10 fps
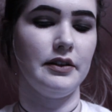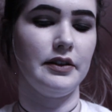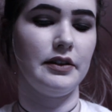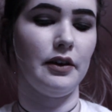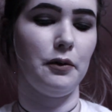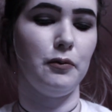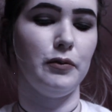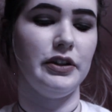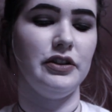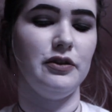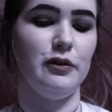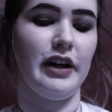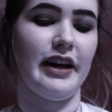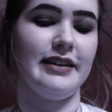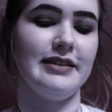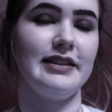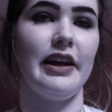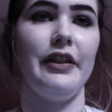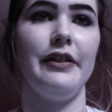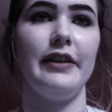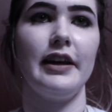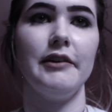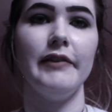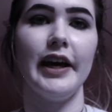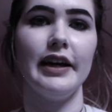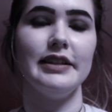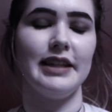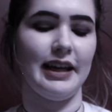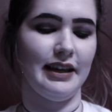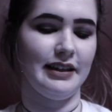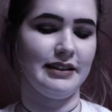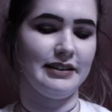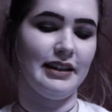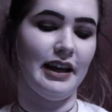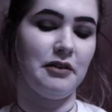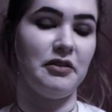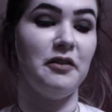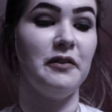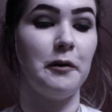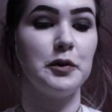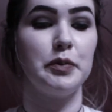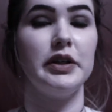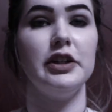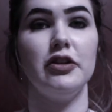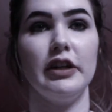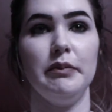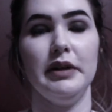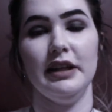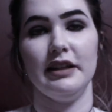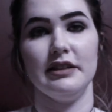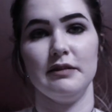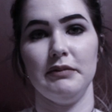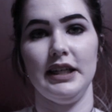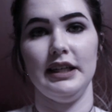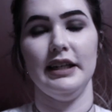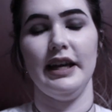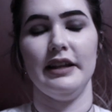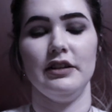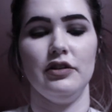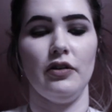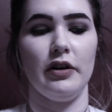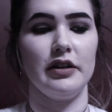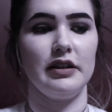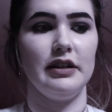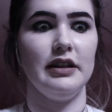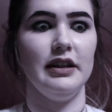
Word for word: So, what did you guys think of that? And I don't know, that was pretty creepy because me and the dark